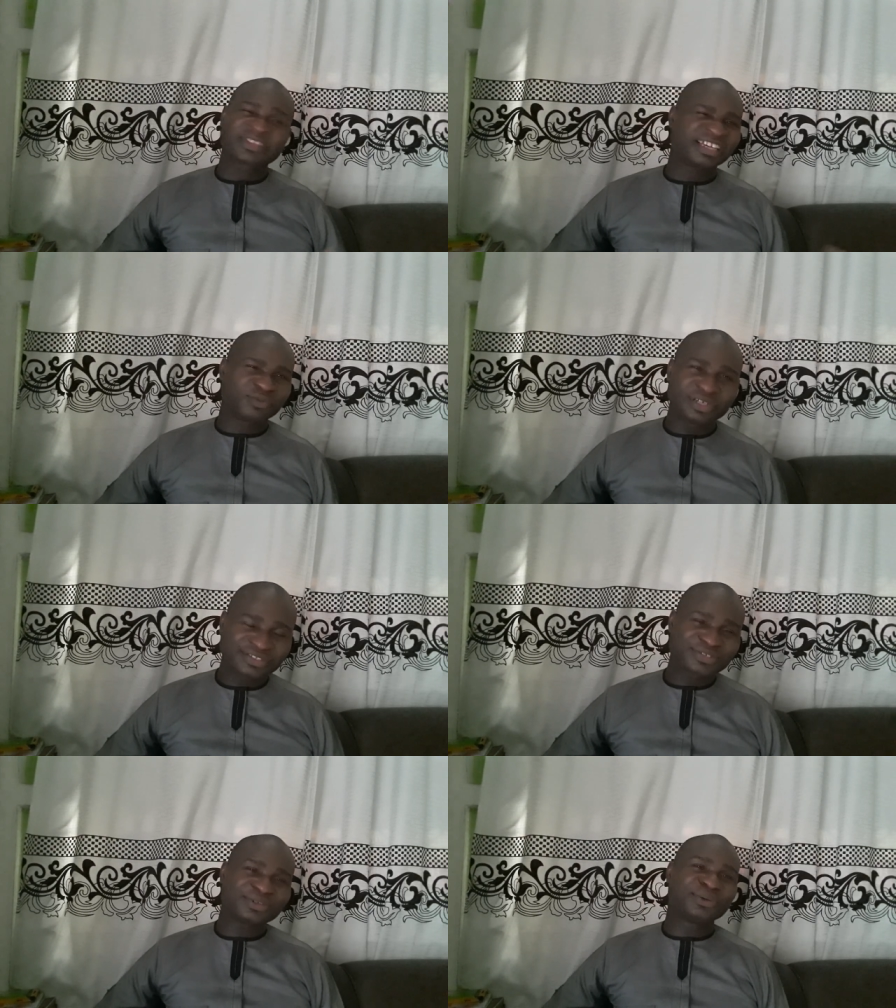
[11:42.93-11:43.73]

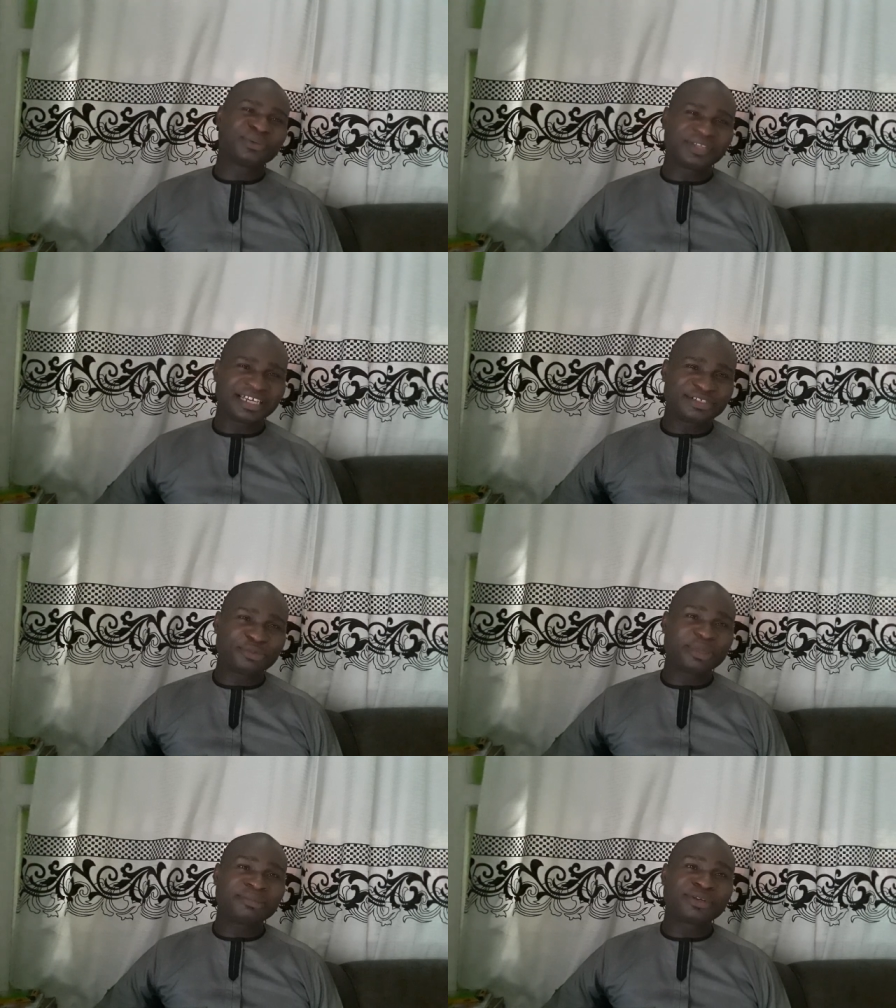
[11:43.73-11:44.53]
once you go there you'll
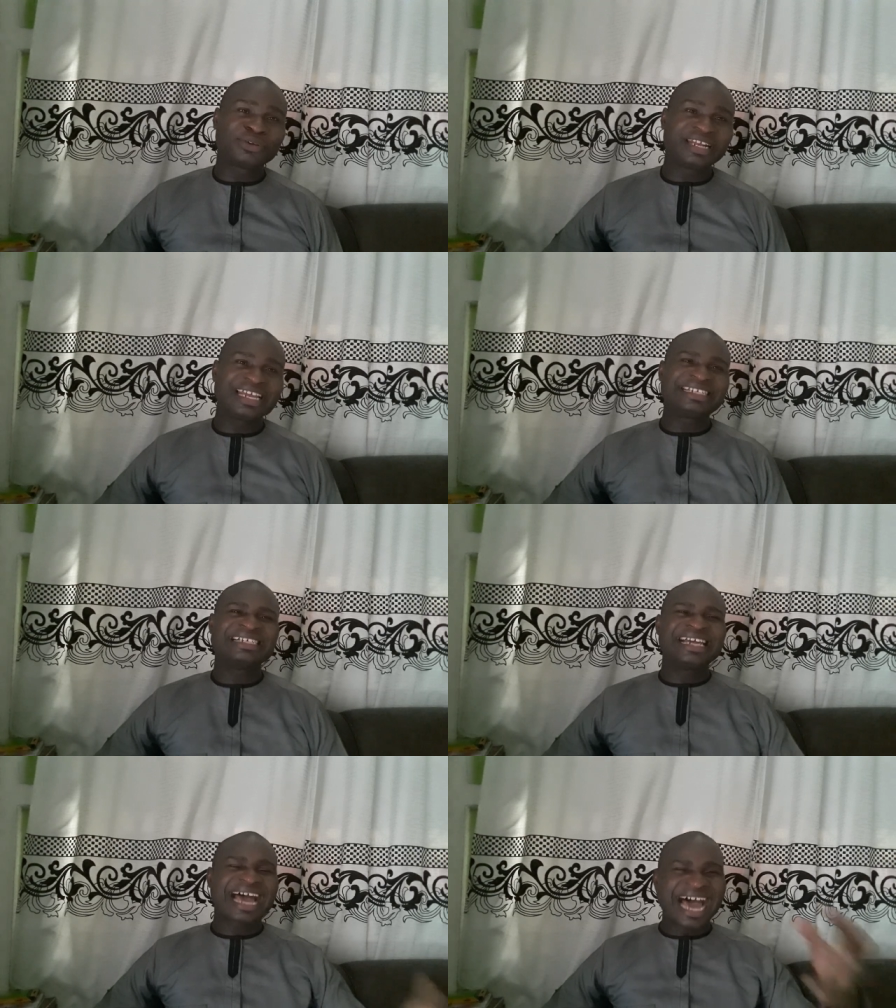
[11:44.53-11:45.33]
be able to learn
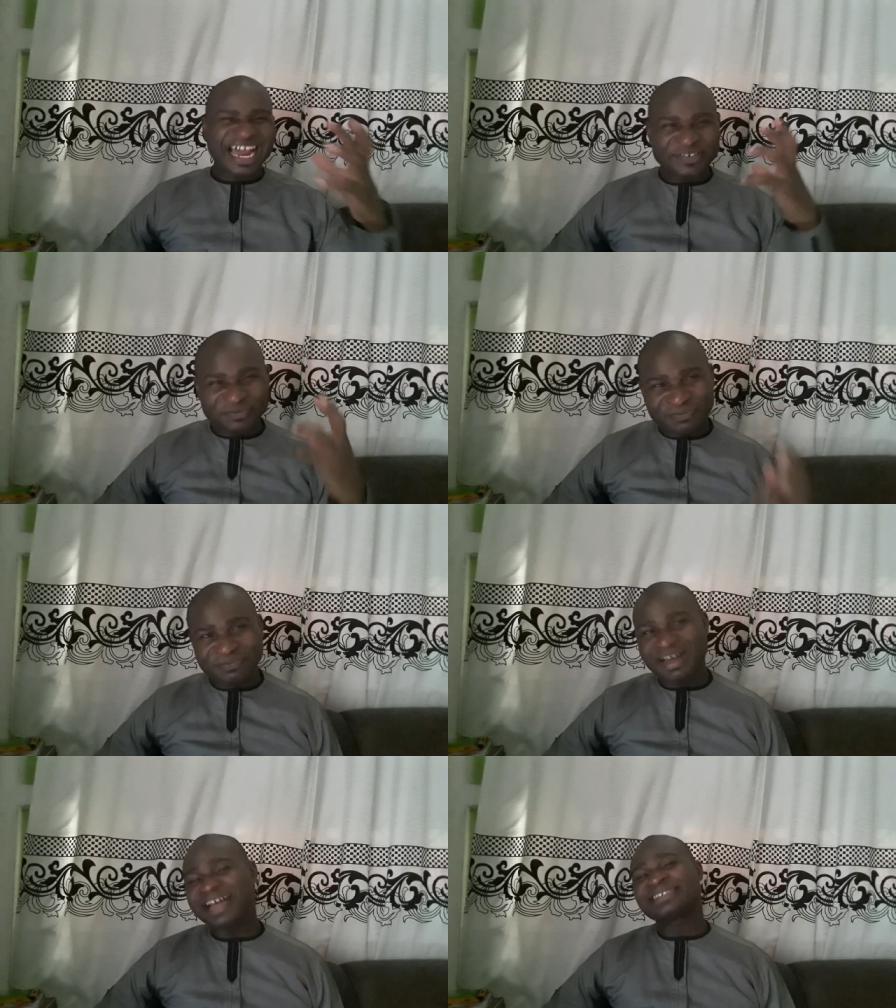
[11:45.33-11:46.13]

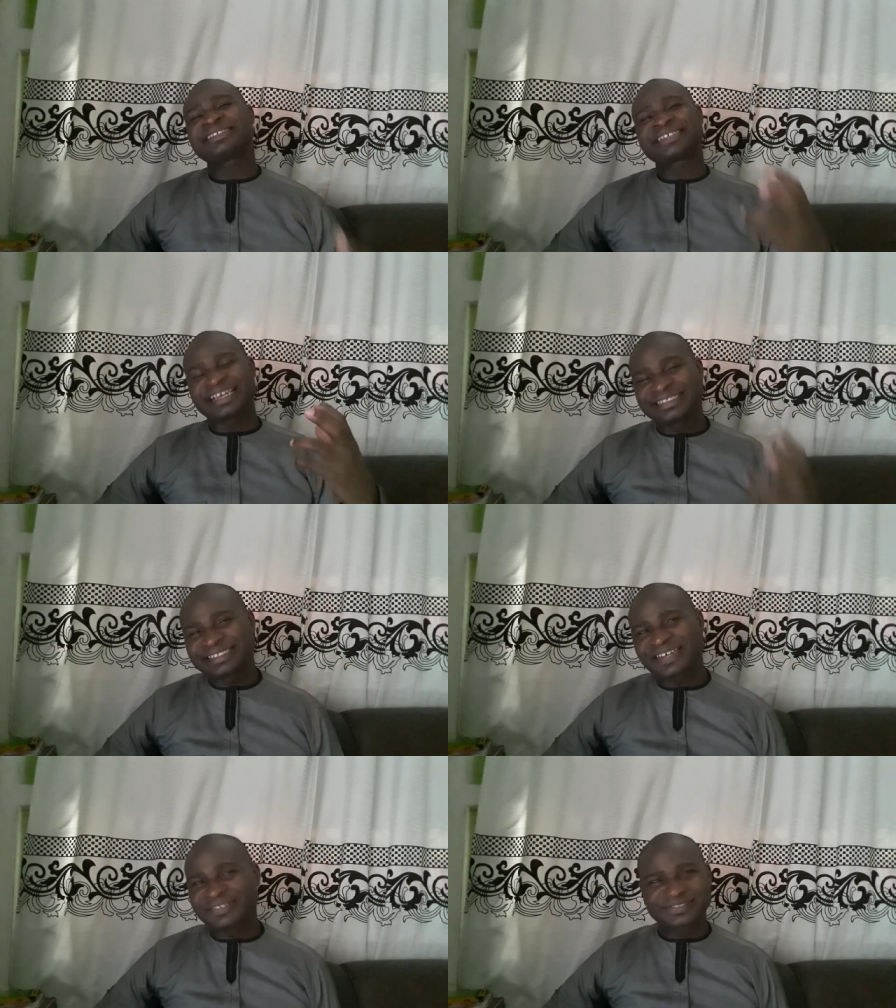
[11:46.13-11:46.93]
advanced
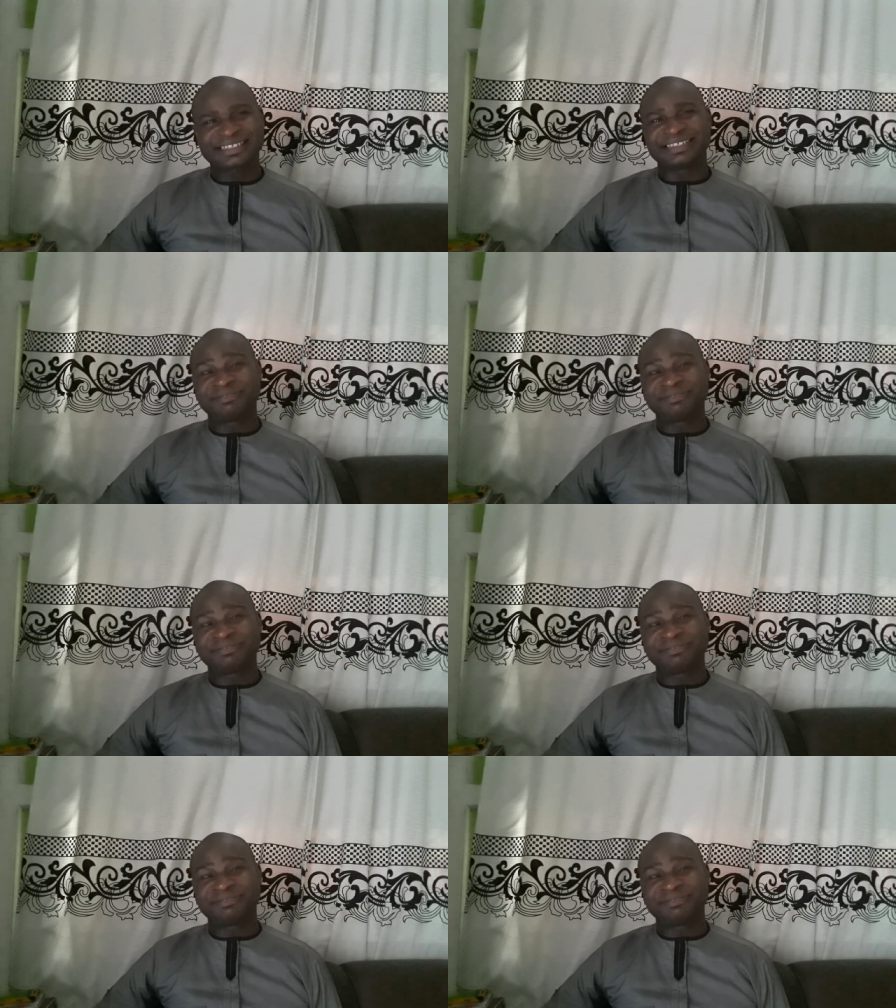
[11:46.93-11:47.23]
excel skills.